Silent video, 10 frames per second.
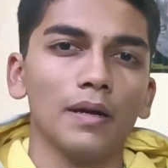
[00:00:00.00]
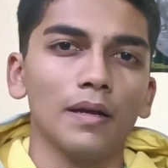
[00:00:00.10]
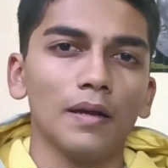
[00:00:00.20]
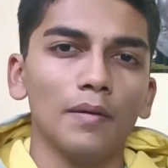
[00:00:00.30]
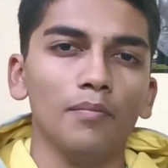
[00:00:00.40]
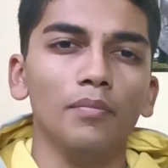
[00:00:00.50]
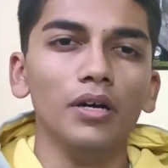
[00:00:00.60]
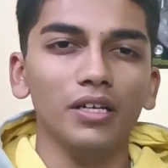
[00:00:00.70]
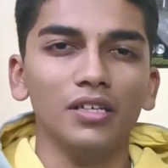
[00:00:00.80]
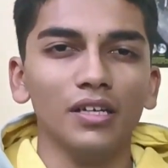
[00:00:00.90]
But
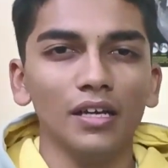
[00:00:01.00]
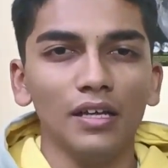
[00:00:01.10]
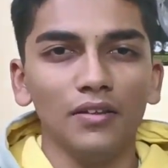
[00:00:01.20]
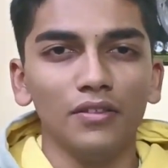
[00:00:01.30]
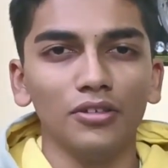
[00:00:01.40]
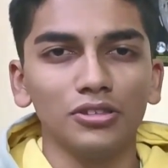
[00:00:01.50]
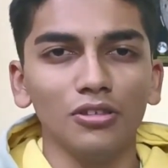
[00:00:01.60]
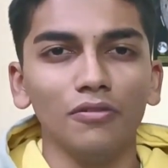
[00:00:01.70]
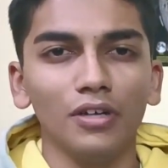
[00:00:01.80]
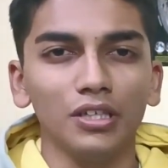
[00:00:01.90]
there's no way
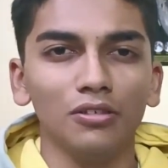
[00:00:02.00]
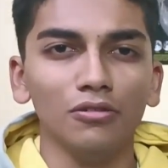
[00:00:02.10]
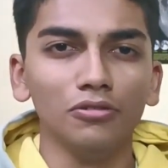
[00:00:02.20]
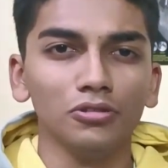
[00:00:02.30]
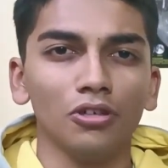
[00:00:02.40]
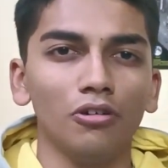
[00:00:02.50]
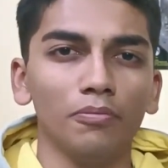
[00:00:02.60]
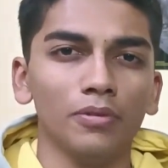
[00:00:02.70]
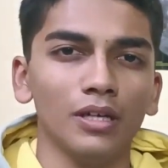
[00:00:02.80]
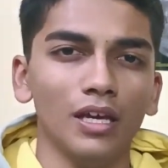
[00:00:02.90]
to lose hope
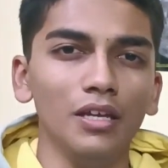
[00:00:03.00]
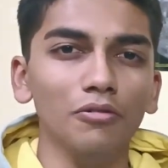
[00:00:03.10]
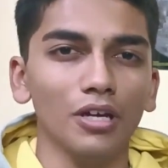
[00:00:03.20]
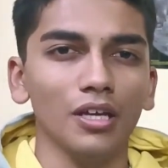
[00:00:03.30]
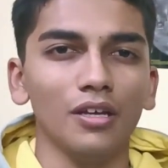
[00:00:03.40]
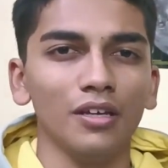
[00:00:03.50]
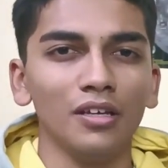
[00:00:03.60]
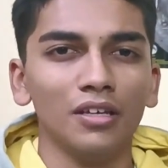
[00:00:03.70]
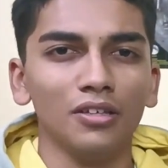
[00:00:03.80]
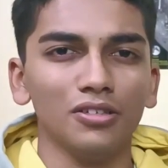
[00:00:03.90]
anyway.
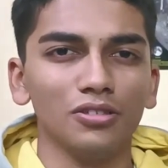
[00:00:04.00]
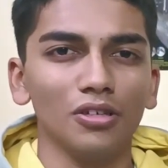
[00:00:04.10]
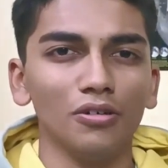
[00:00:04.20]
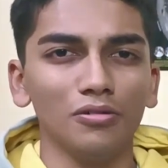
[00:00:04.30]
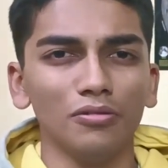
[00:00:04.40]
So